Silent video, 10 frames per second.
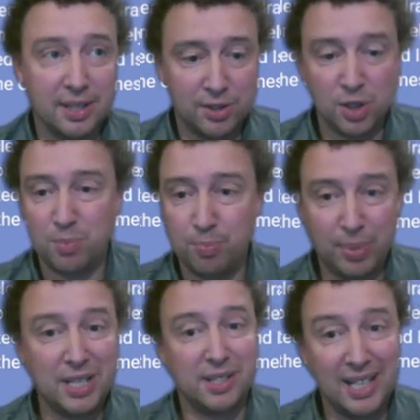just
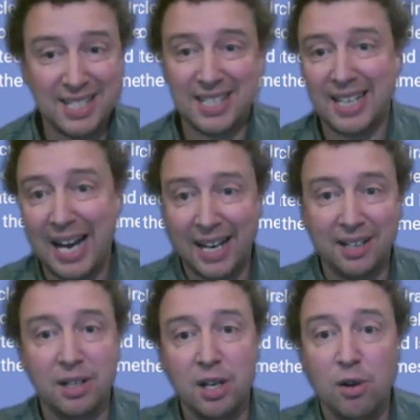basically
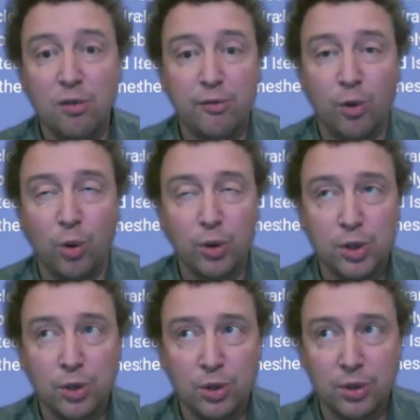scan for
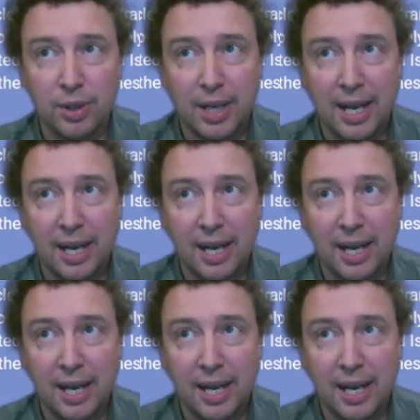your